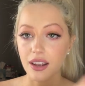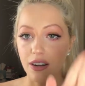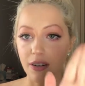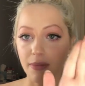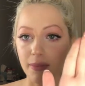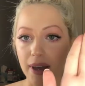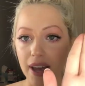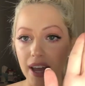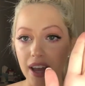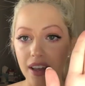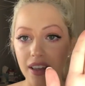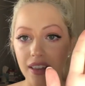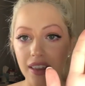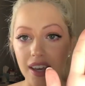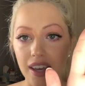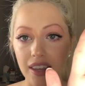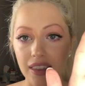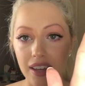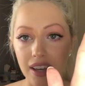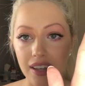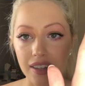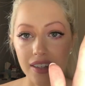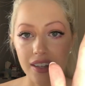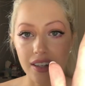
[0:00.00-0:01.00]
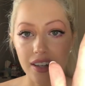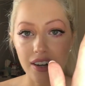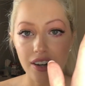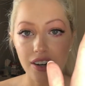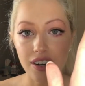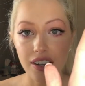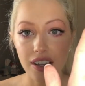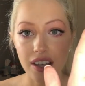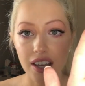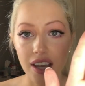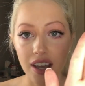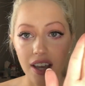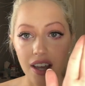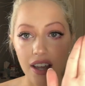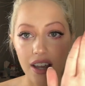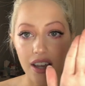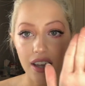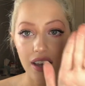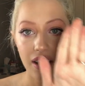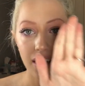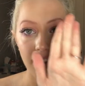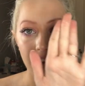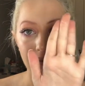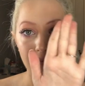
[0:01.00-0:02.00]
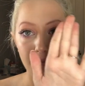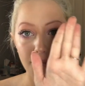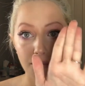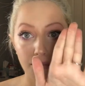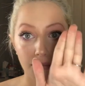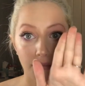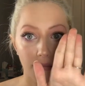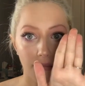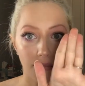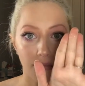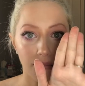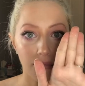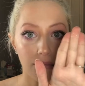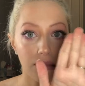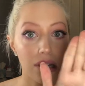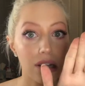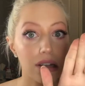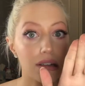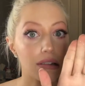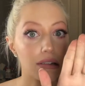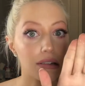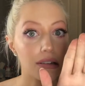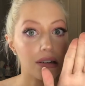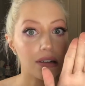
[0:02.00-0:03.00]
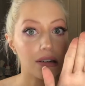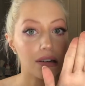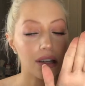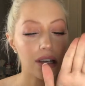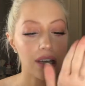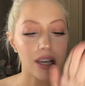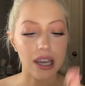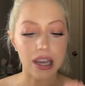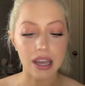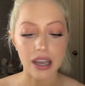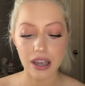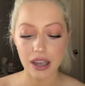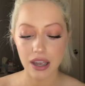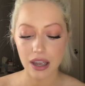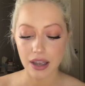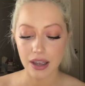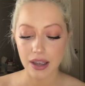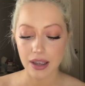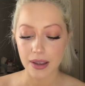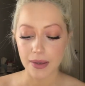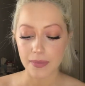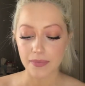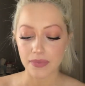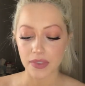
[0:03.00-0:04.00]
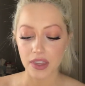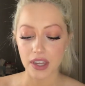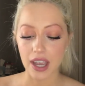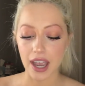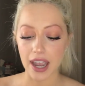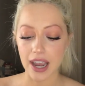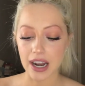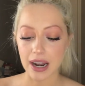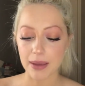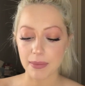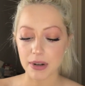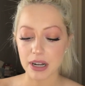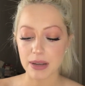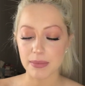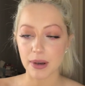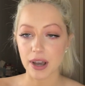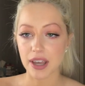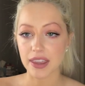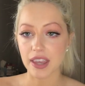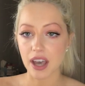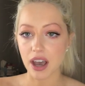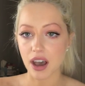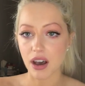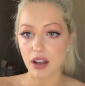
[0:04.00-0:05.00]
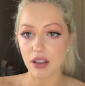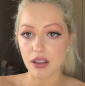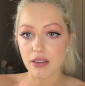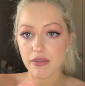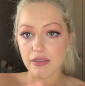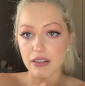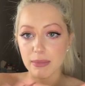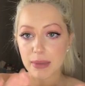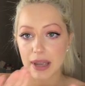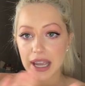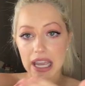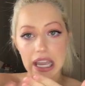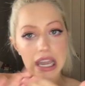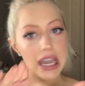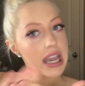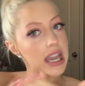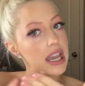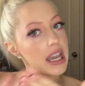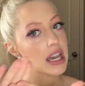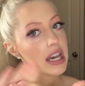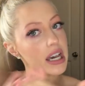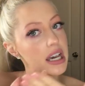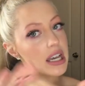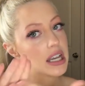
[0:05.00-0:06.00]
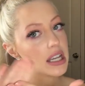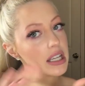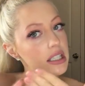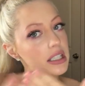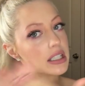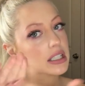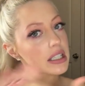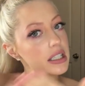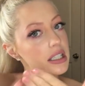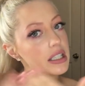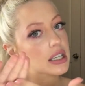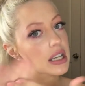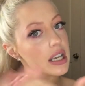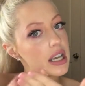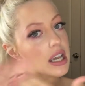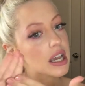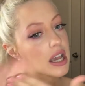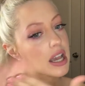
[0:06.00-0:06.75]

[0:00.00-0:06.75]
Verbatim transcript: bit, like that's literally it. Okay, and I'm gonna put that all over my hands.